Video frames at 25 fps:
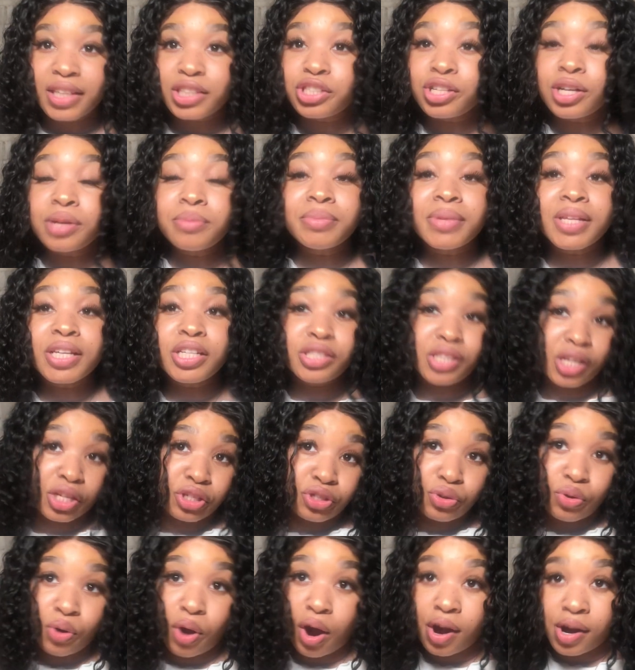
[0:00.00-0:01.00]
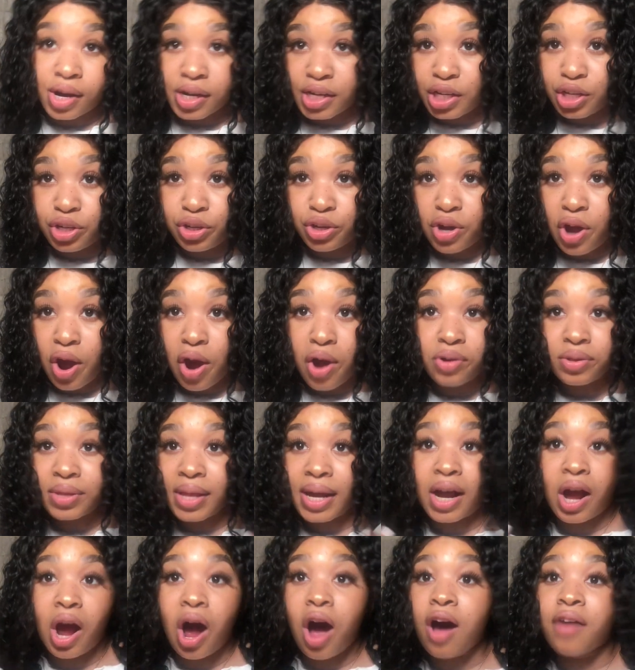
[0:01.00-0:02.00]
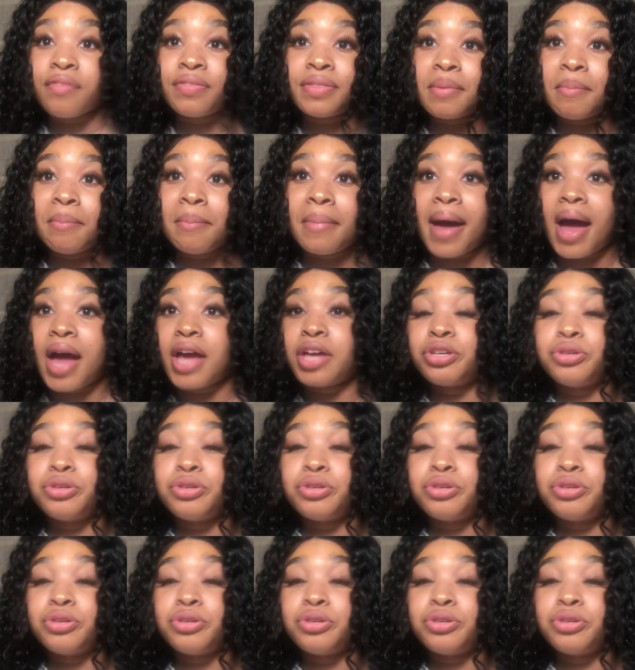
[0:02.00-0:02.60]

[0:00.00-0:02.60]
Some things that you already know, like off the bat,